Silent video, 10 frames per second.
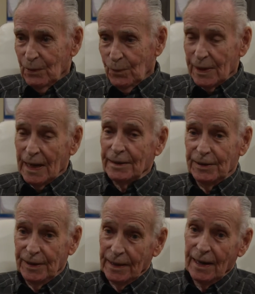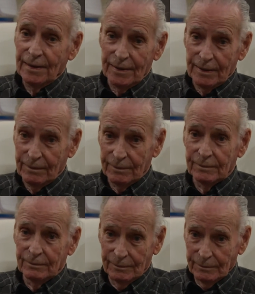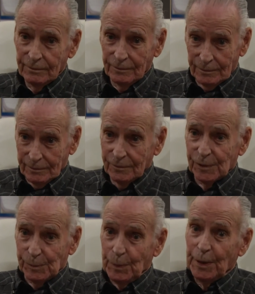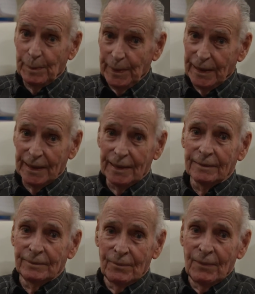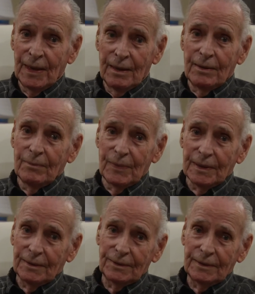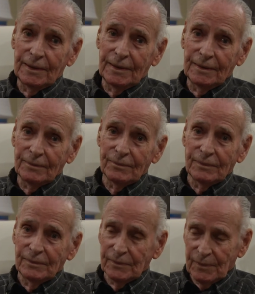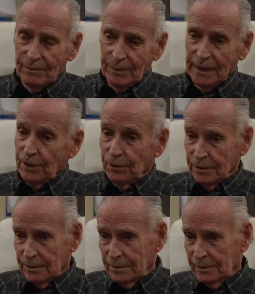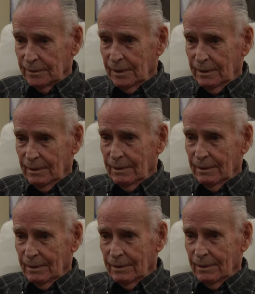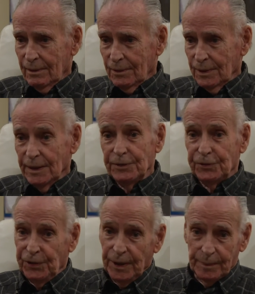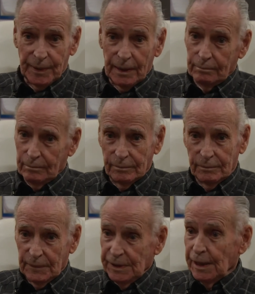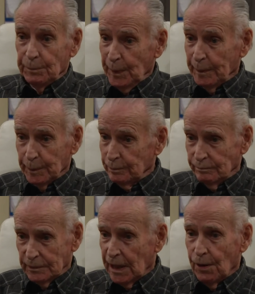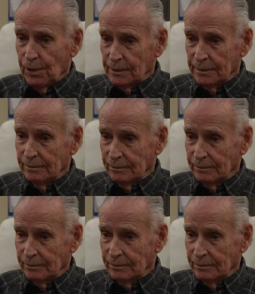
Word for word: what I did, I think, was pretty big. But uh, because our lead ship got 10 people gone,